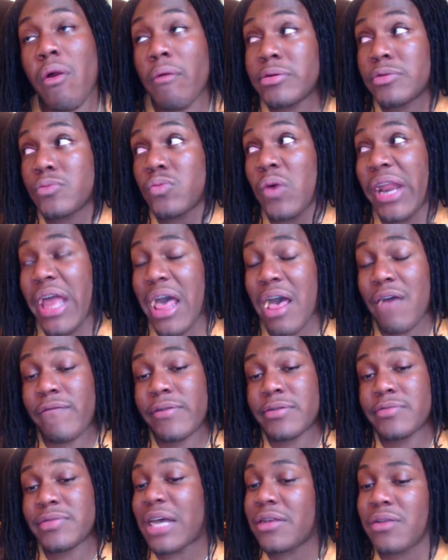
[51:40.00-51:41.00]
What if?
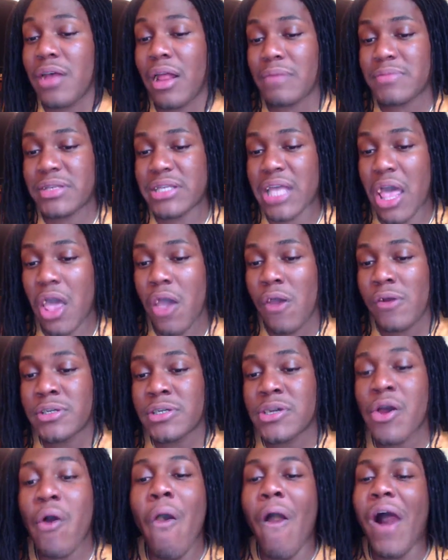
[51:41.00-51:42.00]
That's all I'm saying.
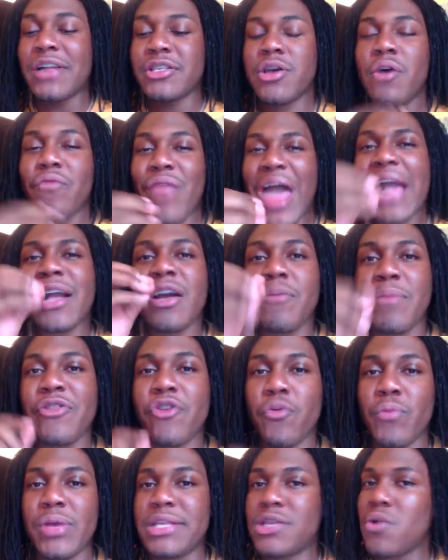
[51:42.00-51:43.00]
And so that could be
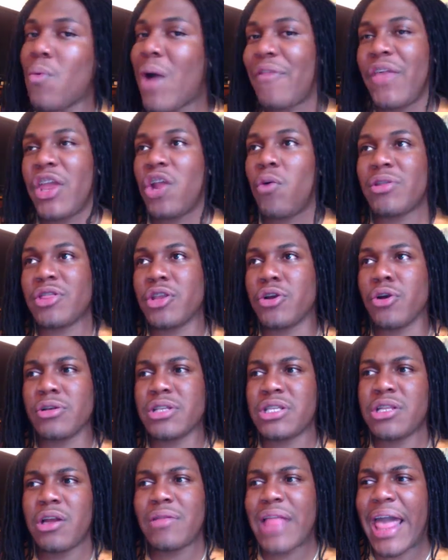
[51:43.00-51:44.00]
the reason why they don't want the girls
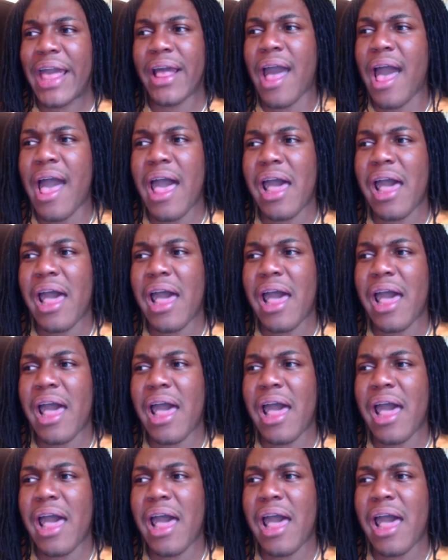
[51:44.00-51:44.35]
to know, like,